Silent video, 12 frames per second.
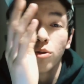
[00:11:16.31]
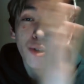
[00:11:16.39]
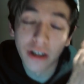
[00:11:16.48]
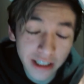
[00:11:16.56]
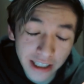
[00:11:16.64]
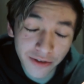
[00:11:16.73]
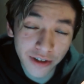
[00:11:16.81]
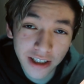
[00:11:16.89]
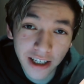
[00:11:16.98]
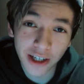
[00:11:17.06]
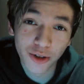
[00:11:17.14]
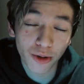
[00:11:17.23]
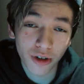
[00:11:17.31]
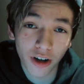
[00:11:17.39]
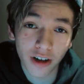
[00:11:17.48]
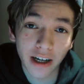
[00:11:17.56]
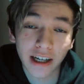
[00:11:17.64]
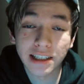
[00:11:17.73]
you can even schedule a
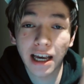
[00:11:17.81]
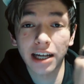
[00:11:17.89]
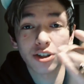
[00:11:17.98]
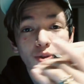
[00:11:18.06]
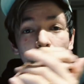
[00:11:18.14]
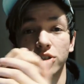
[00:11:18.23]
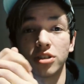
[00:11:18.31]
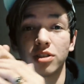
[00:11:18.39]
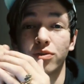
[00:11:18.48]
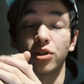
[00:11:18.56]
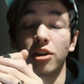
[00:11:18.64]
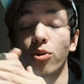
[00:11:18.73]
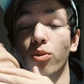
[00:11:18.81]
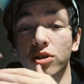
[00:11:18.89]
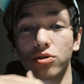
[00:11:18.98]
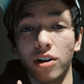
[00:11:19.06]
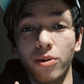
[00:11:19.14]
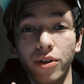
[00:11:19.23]
call, guys, ask questions and figure out
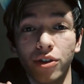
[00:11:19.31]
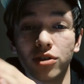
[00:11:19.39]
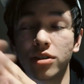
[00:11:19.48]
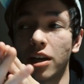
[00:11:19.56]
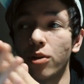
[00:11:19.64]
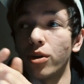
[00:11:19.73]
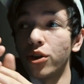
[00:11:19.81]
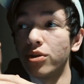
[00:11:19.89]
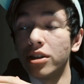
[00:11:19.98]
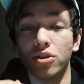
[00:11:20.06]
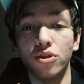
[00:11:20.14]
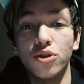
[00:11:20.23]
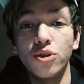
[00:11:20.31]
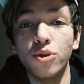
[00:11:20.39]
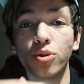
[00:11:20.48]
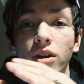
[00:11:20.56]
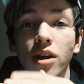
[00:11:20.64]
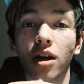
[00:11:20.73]
what's wrong with your site, what you need to
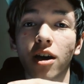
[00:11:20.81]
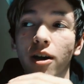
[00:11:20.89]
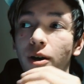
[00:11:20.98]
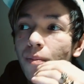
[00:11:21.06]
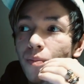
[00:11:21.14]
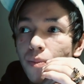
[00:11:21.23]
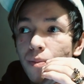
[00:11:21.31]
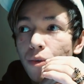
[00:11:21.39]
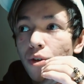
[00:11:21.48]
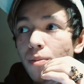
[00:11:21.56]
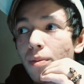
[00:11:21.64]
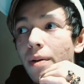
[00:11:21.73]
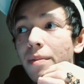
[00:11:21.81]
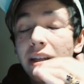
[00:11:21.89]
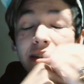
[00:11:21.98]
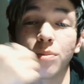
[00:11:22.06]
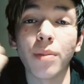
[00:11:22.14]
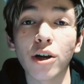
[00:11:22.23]
do. You know, maybe you
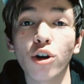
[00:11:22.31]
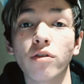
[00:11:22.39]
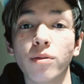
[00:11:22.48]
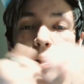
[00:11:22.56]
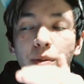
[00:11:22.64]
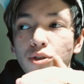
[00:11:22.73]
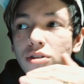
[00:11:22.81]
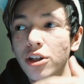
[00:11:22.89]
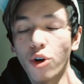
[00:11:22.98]
need a makeover, maybe you just